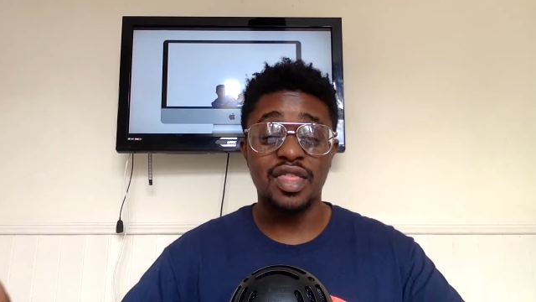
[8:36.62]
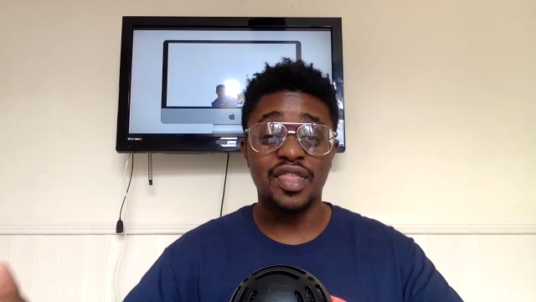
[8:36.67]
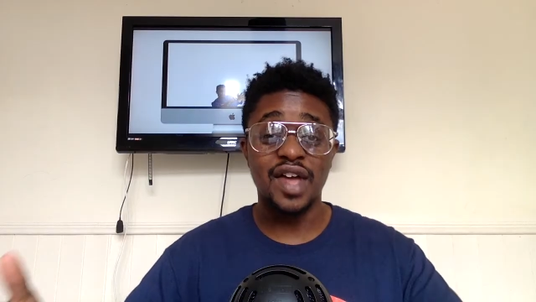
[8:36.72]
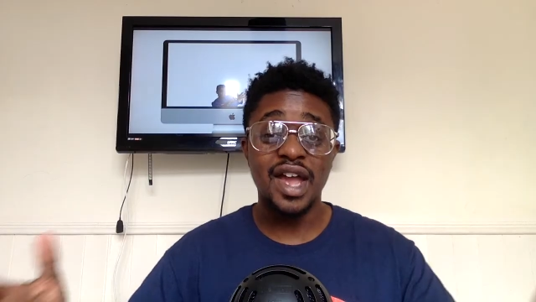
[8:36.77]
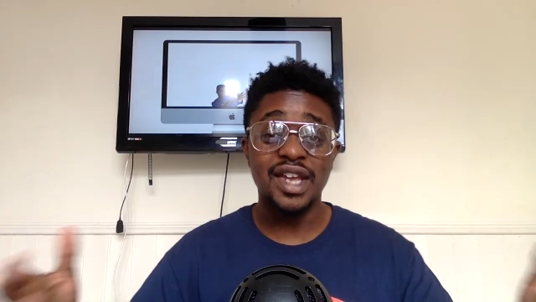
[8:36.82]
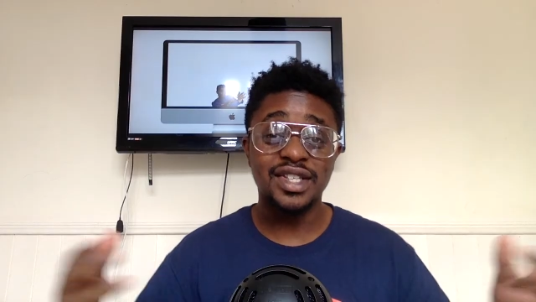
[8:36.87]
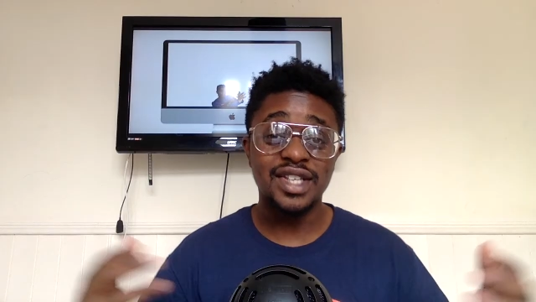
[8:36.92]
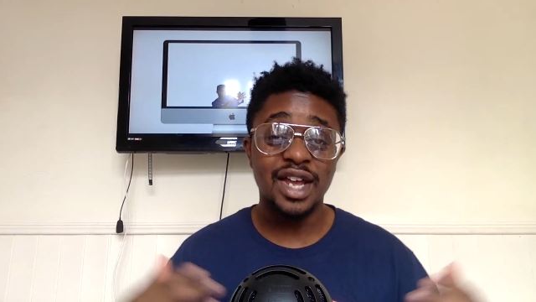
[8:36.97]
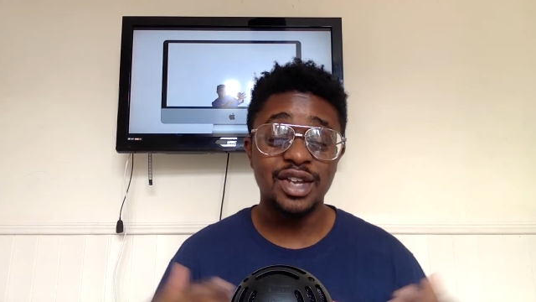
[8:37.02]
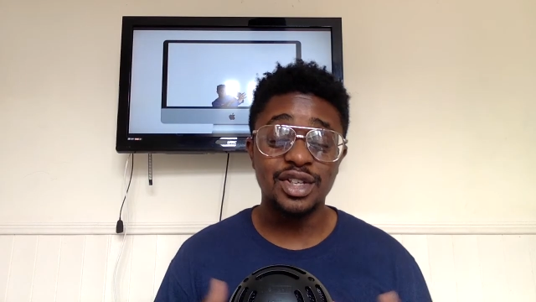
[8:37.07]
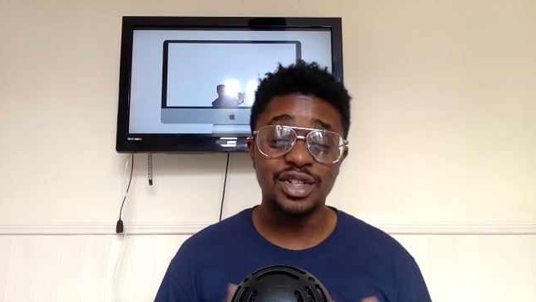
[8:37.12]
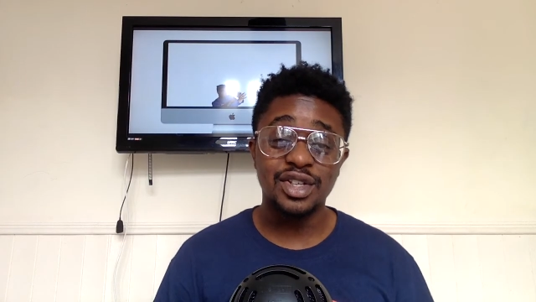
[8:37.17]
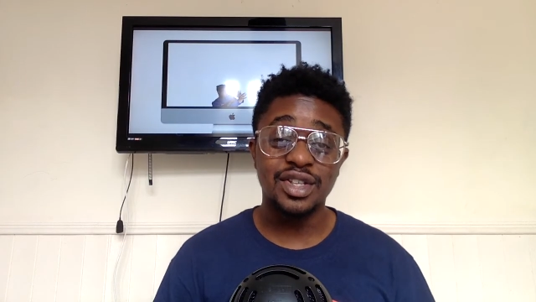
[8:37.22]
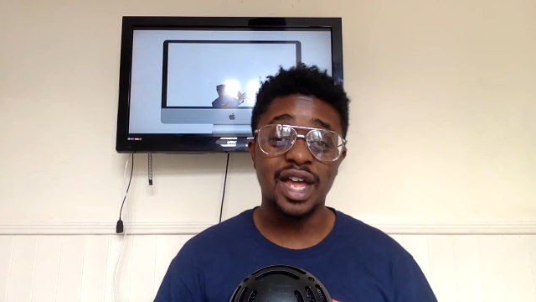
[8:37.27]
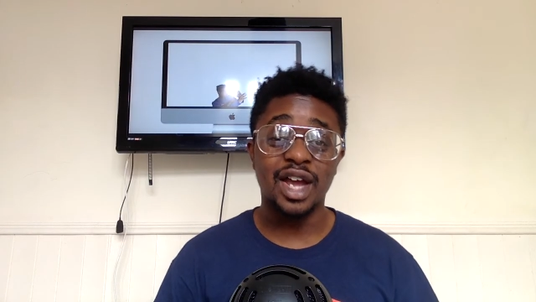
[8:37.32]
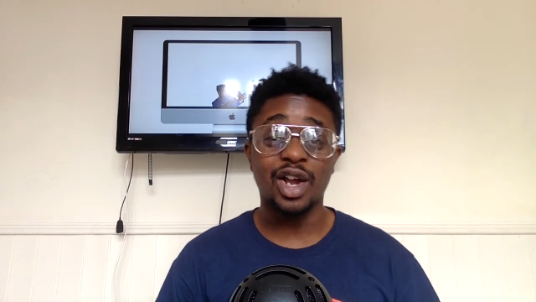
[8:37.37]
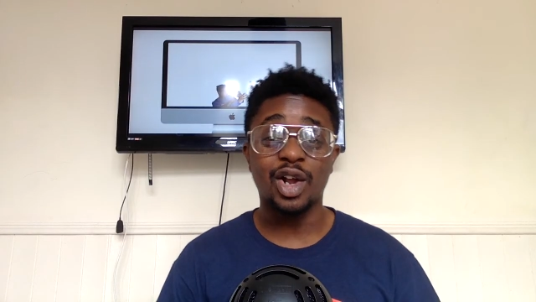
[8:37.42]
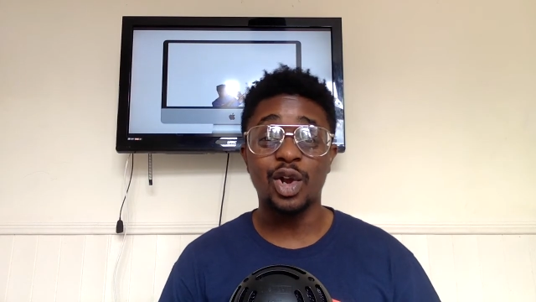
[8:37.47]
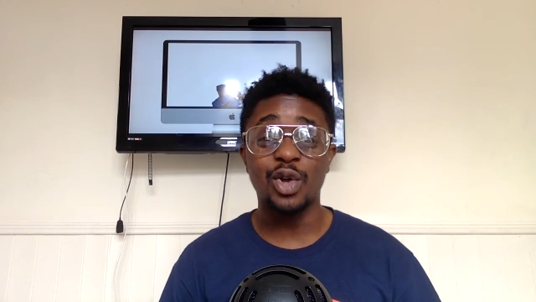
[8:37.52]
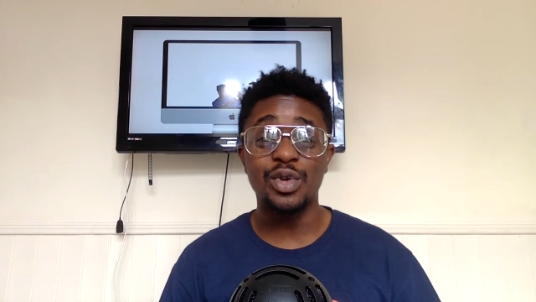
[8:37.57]
That is how you do
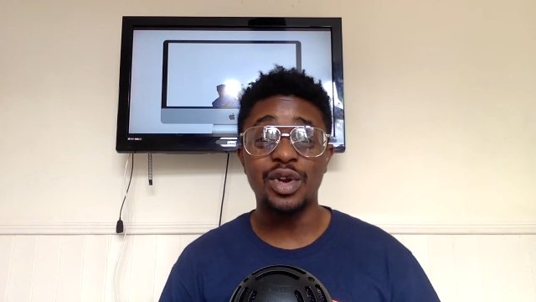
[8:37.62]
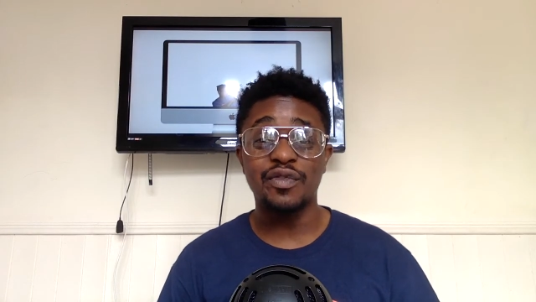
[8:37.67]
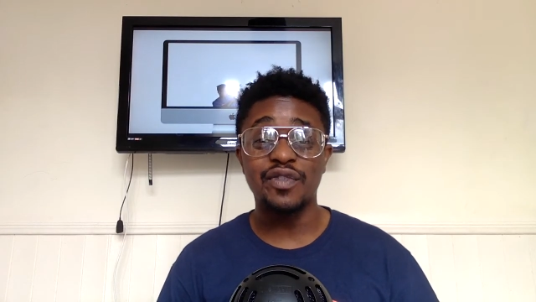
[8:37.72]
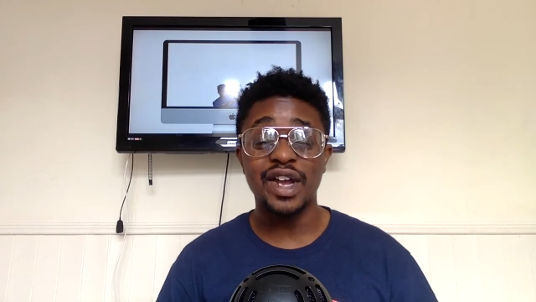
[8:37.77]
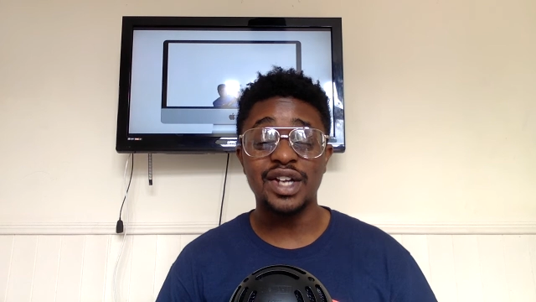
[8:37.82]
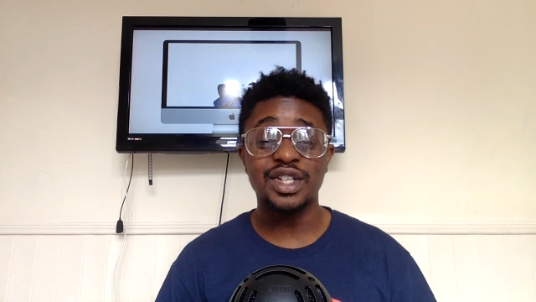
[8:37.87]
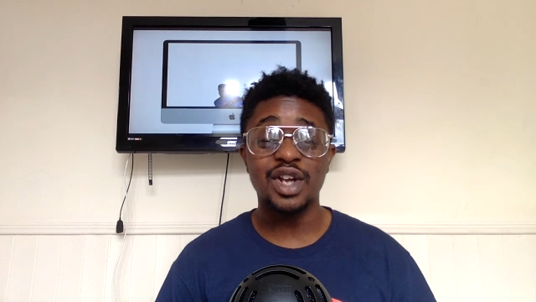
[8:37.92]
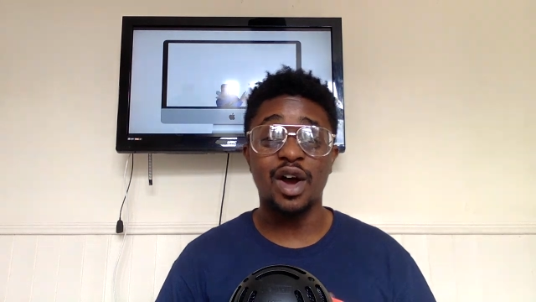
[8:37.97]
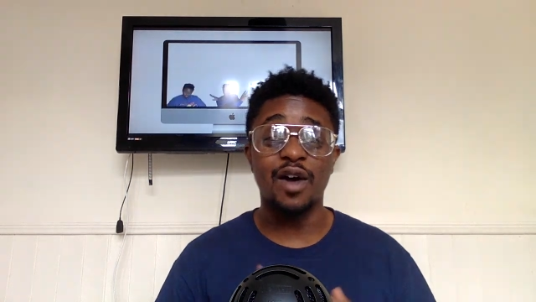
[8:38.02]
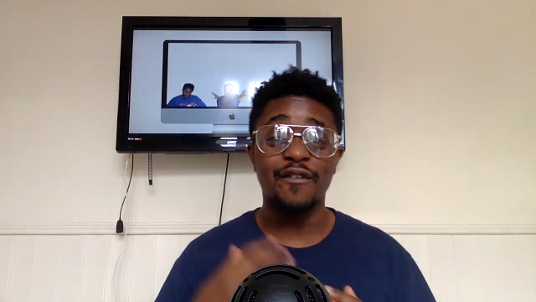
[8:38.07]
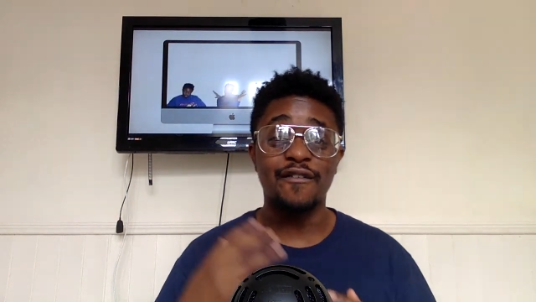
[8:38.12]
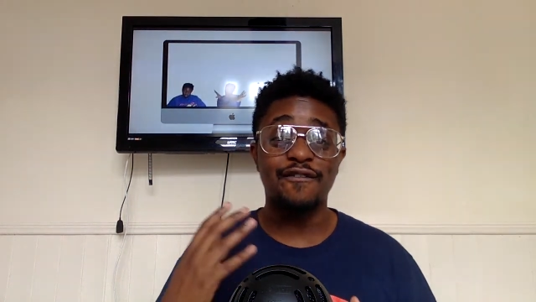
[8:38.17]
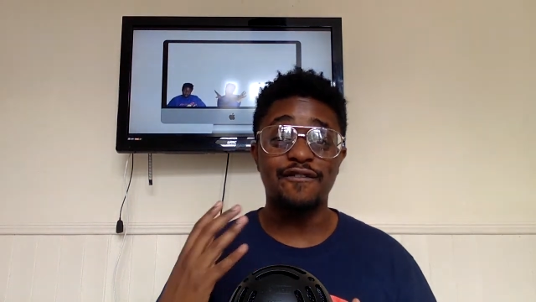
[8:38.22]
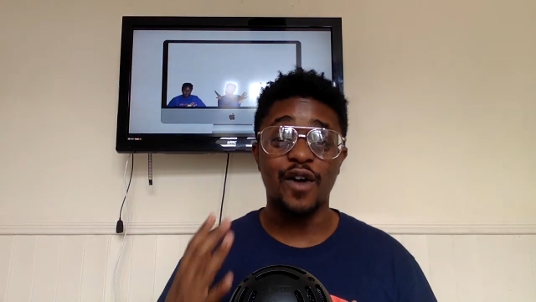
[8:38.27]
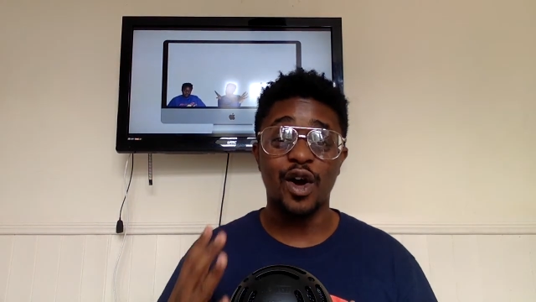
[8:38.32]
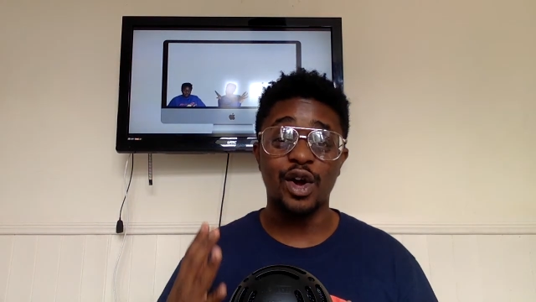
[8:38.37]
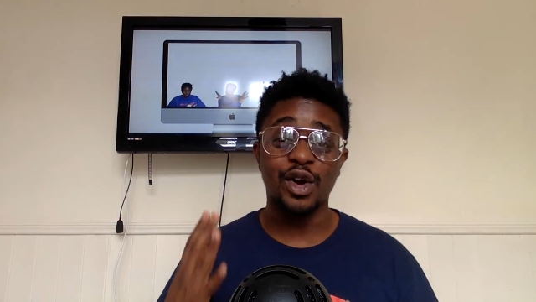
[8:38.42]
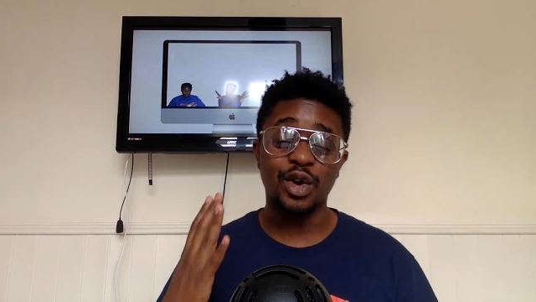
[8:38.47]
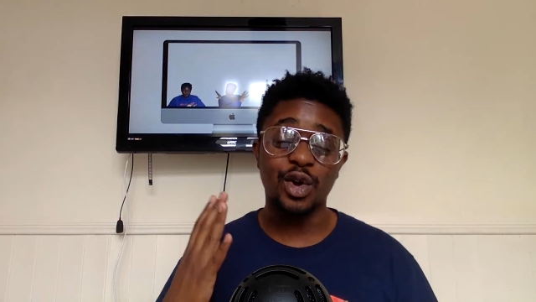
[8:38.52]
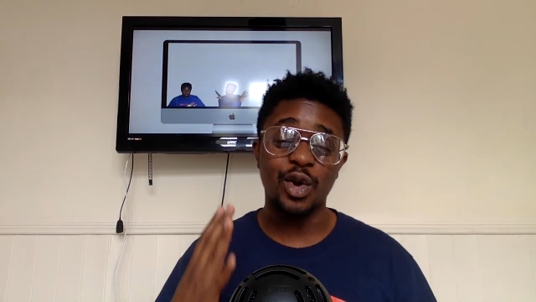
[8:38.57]
that clone effect on
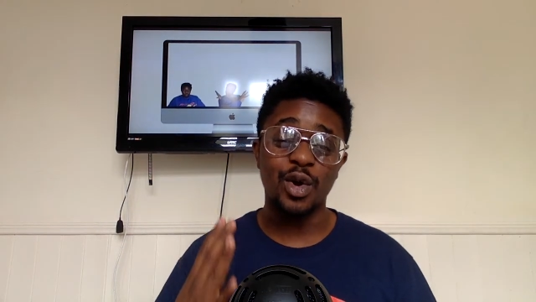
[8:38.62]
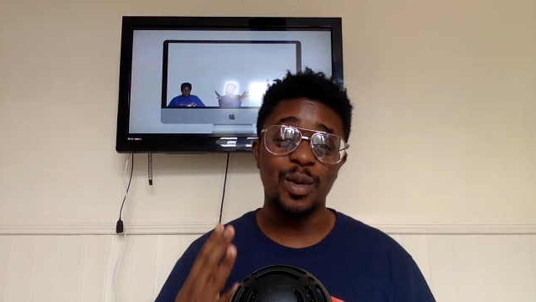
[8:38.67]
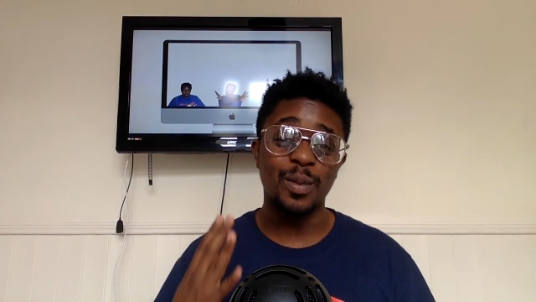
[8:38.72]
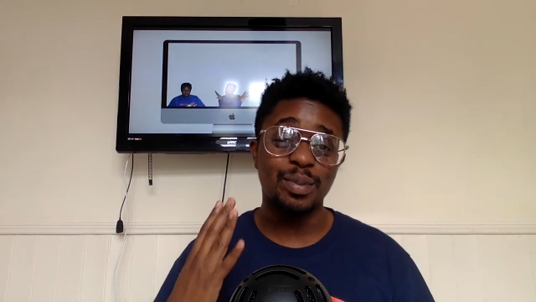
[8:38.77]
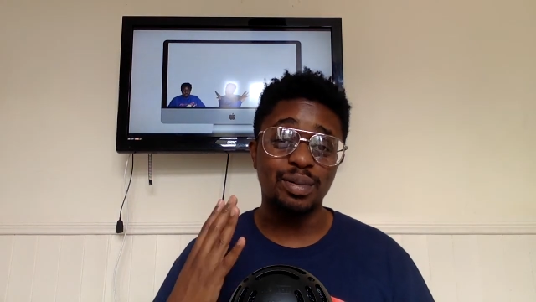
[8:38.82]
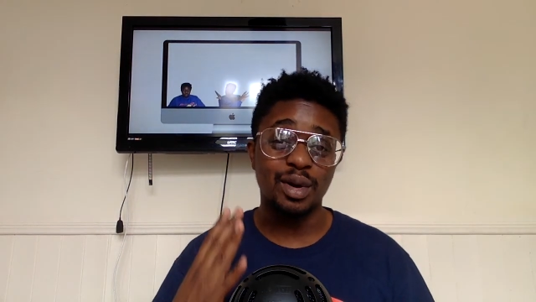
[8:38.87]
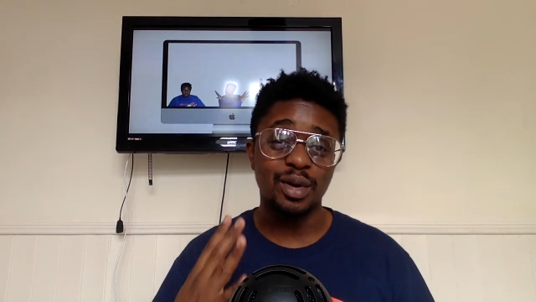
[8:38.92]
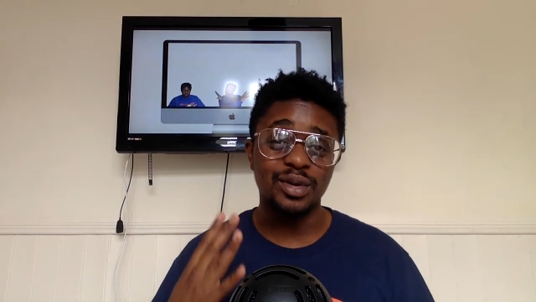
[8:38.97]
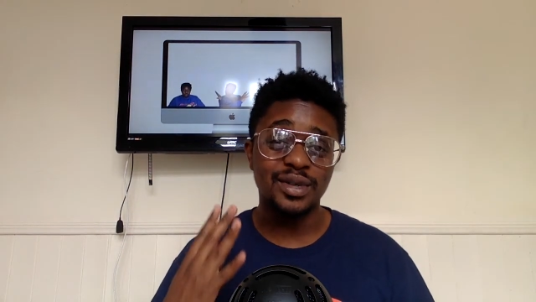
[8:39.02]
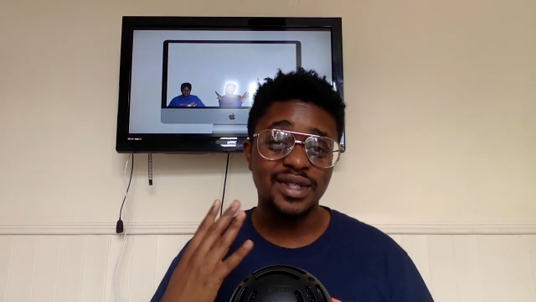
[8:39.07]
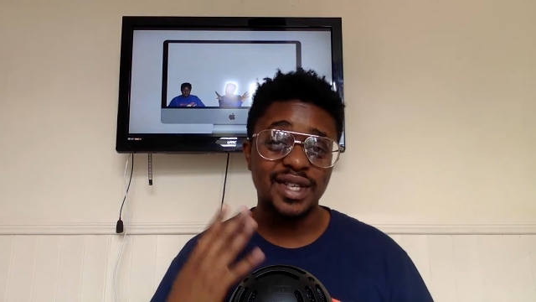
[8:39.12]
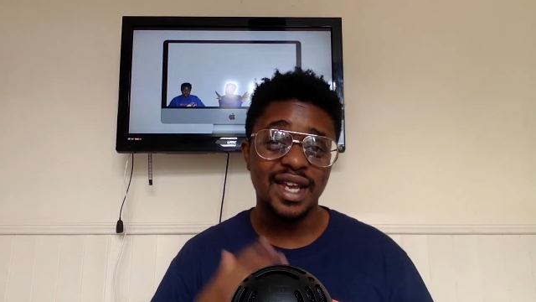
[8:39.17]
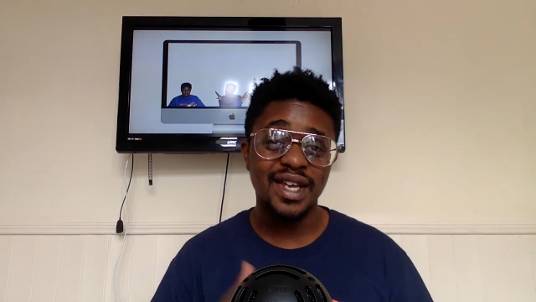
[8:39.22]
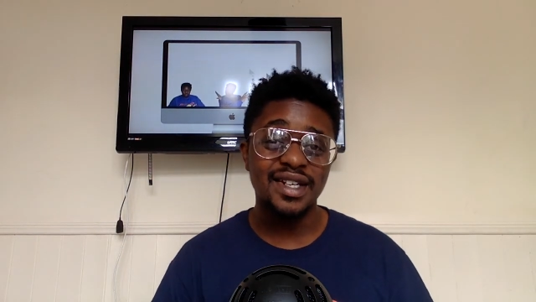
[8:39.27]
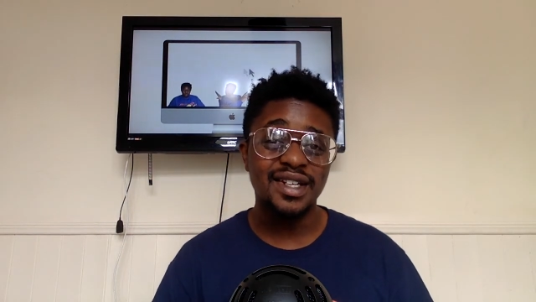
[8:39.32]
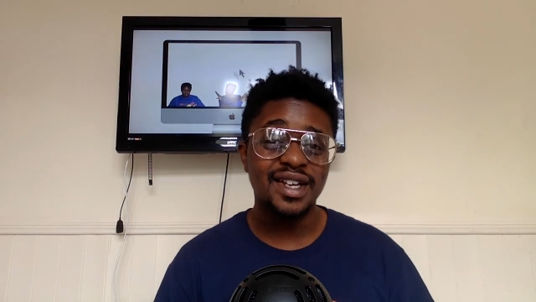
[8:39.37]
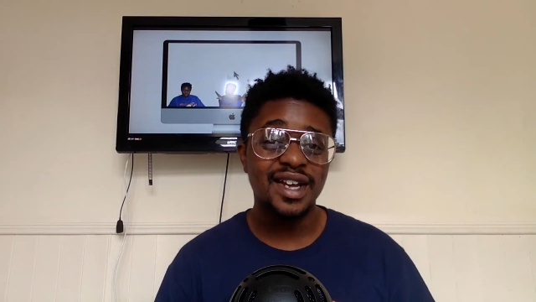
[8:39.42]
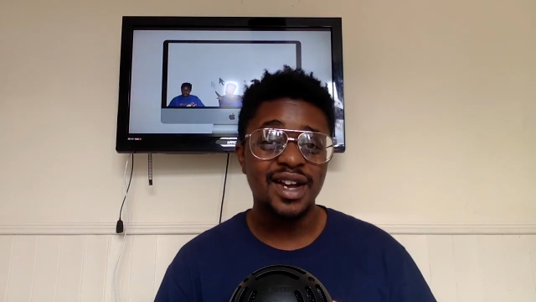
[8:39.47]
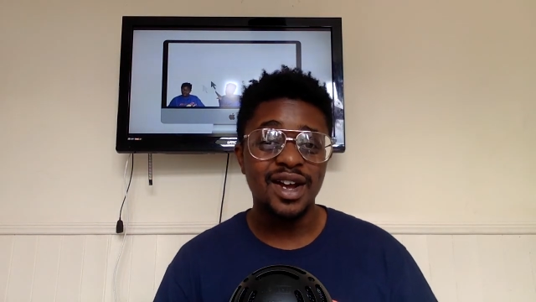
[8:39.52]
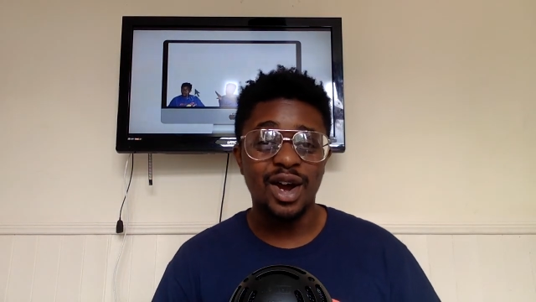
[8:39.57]
Final Cut Pro 10.